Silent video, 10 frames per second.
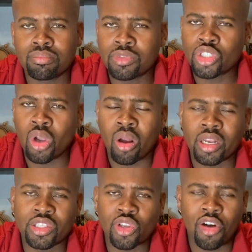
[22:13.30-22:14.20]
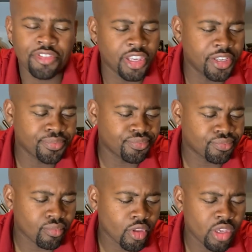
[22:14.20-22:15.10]
chocolate, toffee,
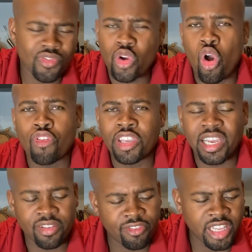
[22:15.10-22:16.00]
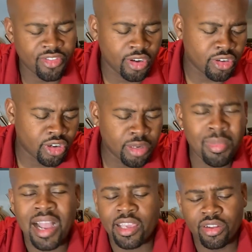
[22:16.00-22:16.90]
even coffee kind of flavor on the
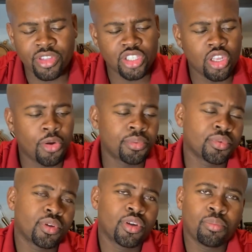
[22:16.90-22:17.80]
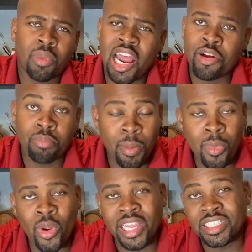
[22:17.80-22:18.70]
back end of this now. But I remember
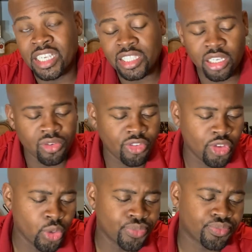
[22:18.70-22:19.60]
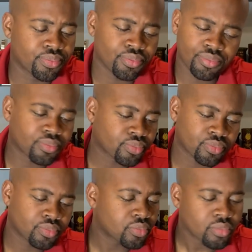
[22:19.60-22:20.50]
when I just did the review,
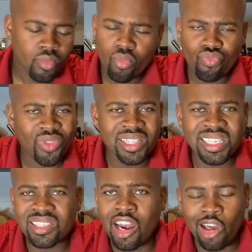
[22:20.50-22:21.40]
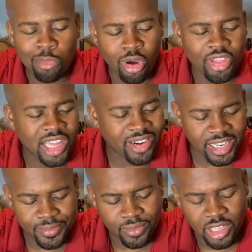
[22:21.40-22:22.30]
it tasted a lot more of that, right?
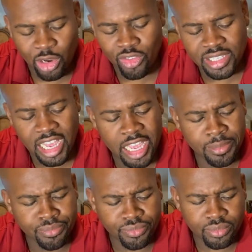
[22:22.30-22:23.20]
And over time,